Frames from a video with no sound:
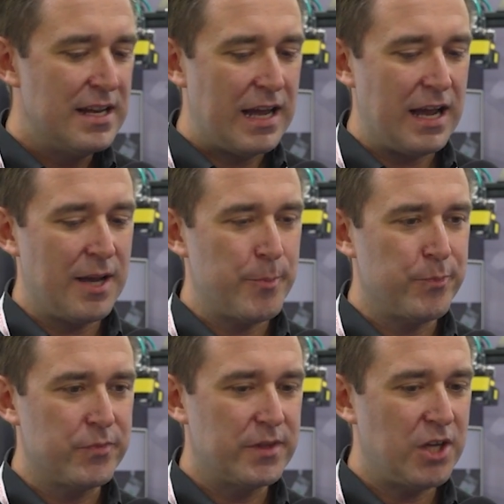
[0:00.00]

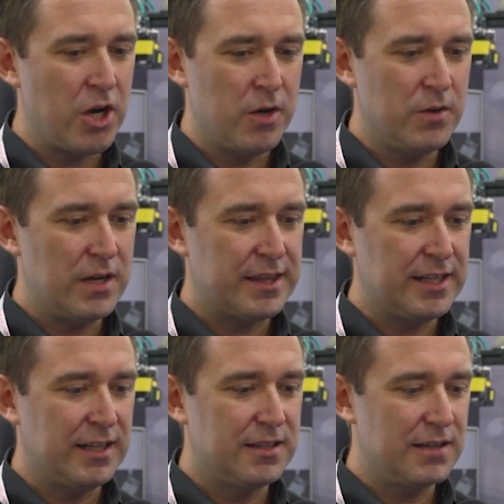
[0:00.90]
I
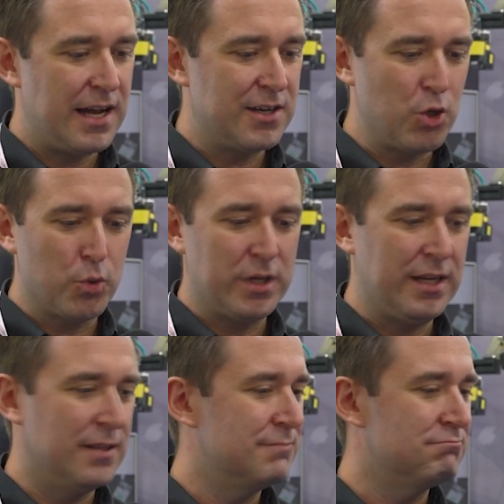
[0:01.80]
think
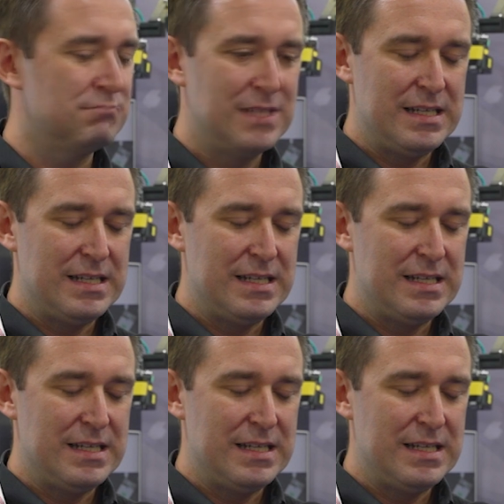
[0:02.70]
unloading